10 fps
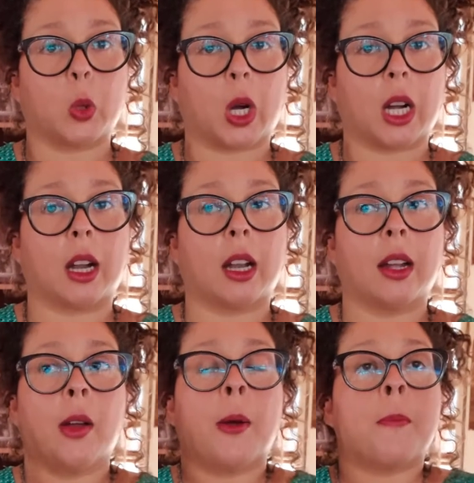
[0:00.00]
are
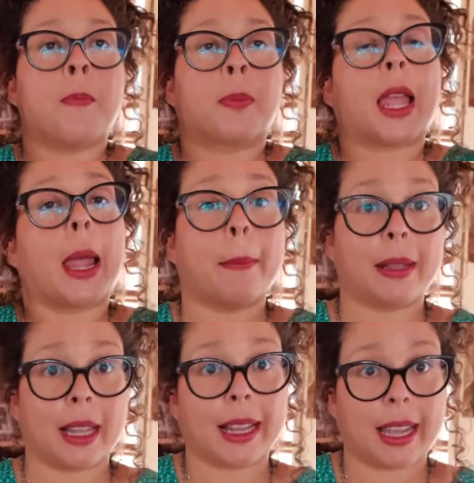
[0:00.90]
a
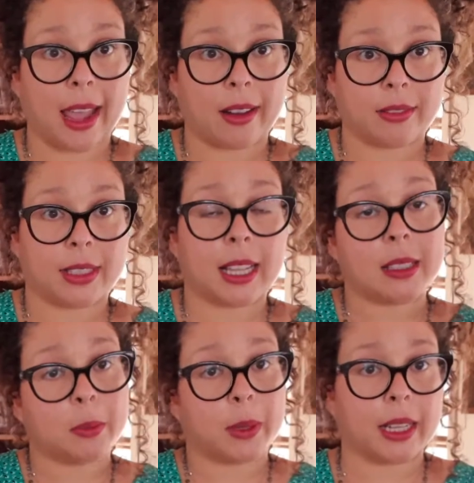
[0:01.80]
blank canvas,
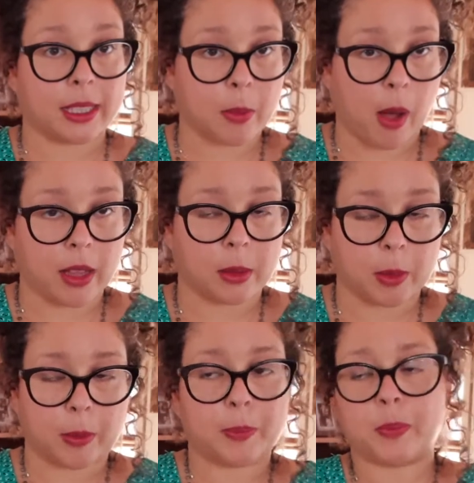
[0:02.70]
as blank as
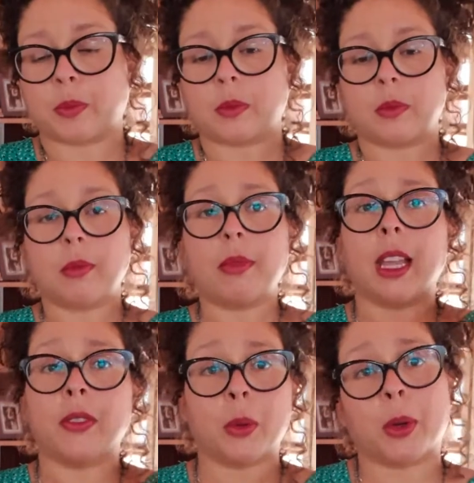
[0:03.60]
possible.
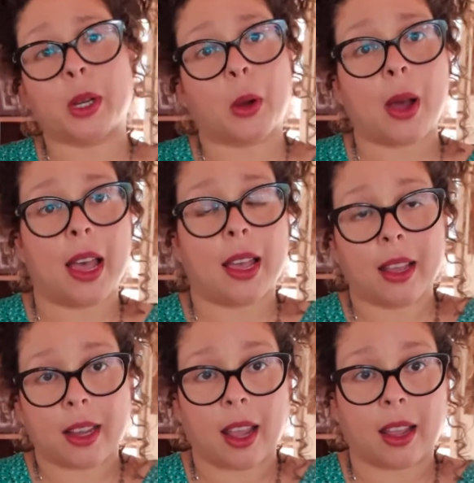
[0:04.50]
If you want to go
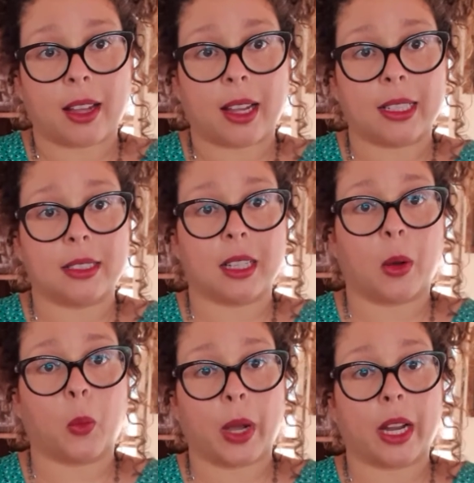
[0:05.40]
ahead and
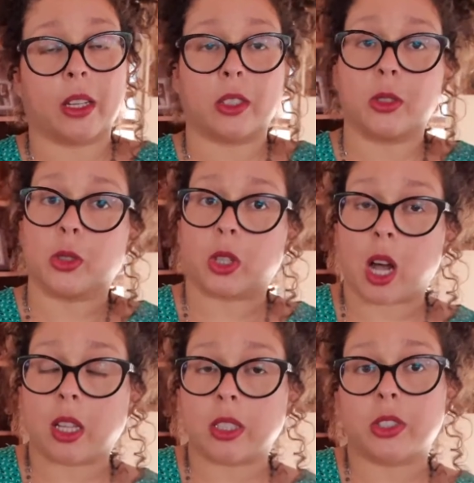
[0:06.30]
wear neutral
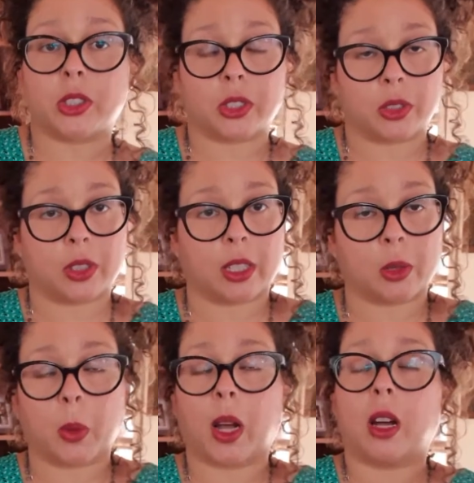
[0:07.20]
colors, you can do that as
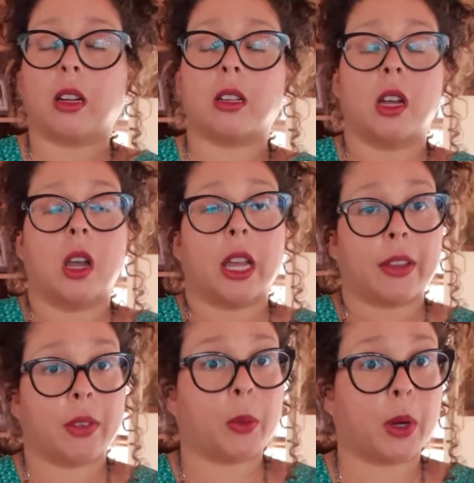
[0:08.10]
well.
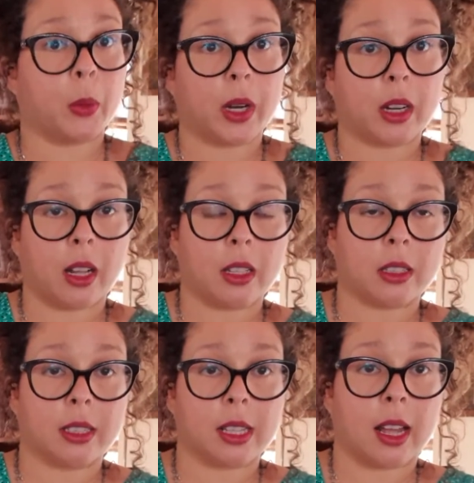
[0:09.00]
If you want to wear
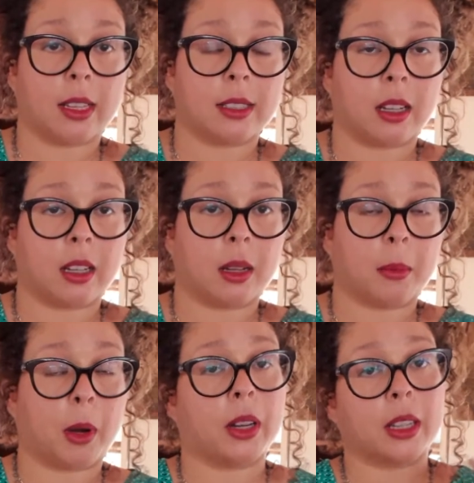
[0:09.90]
colors that
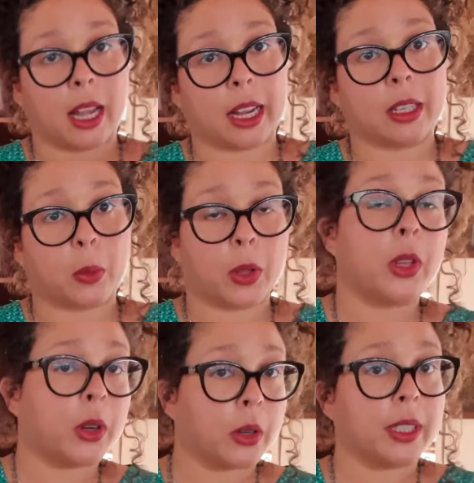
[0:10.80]
are aligned with
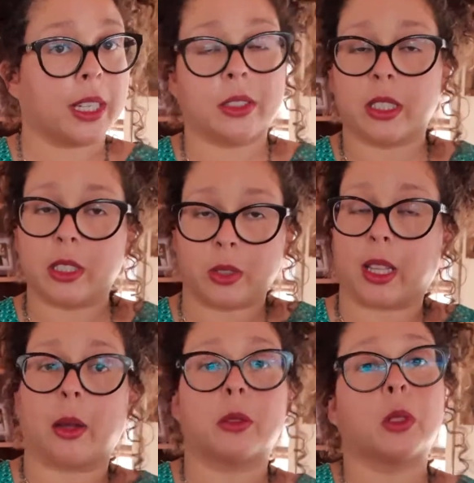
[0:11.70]
your own energy, do
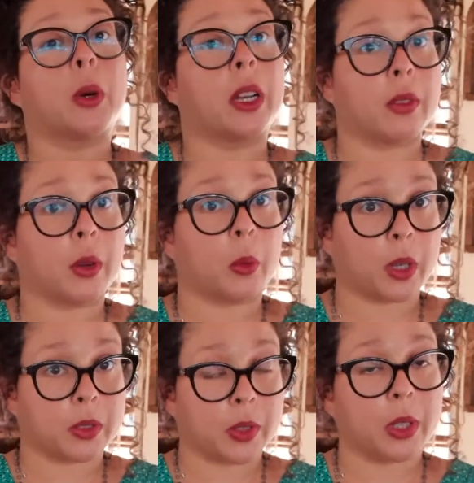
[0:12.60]
that. Do whatever
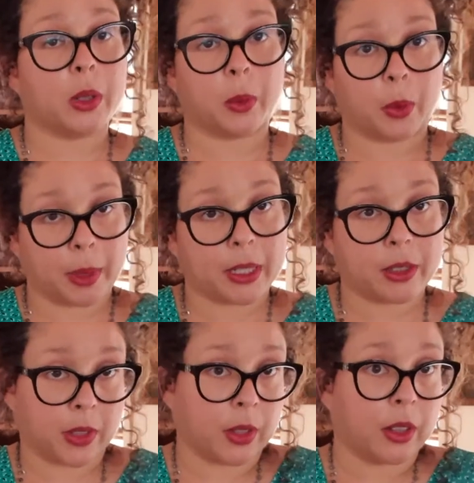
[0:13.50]
works for you and what makes you
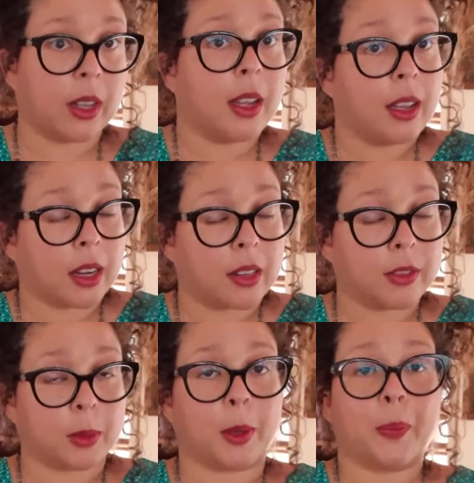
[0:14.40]
feel
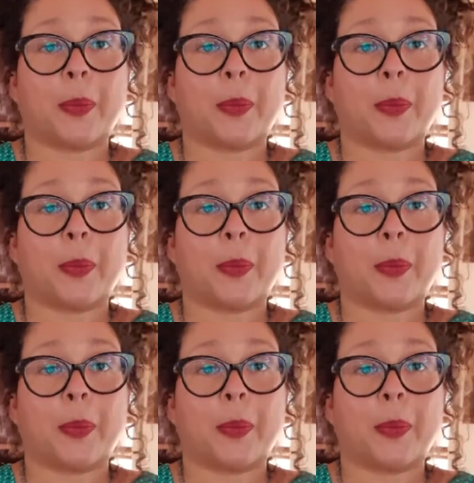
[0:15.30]
comfortable.